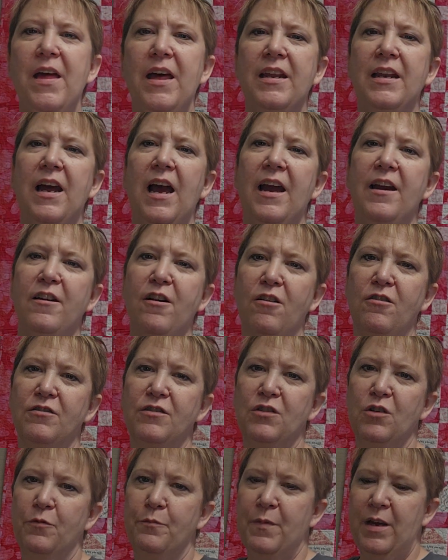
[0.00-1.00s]
then I
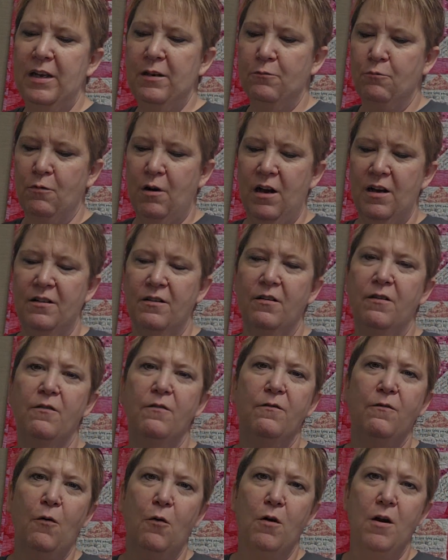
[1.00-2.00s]
also made one
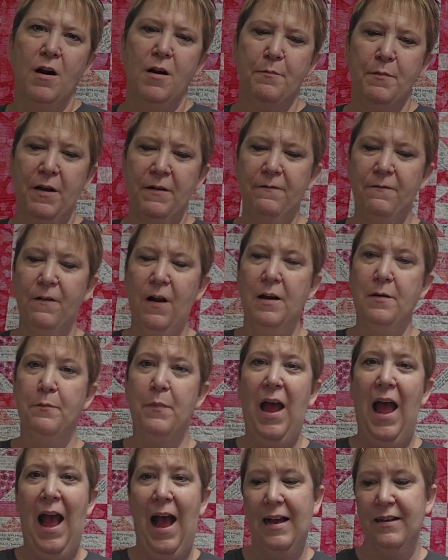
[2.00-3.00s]
for my friend
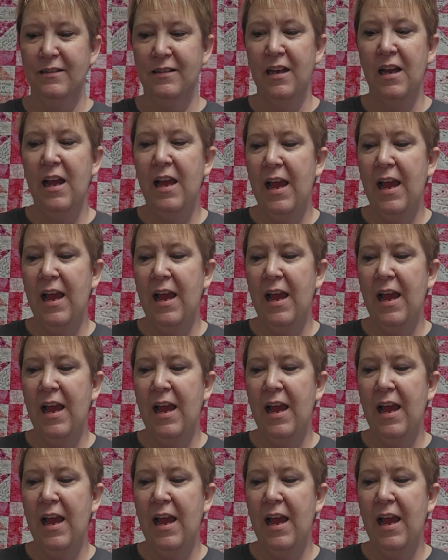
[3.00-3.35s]
Pat.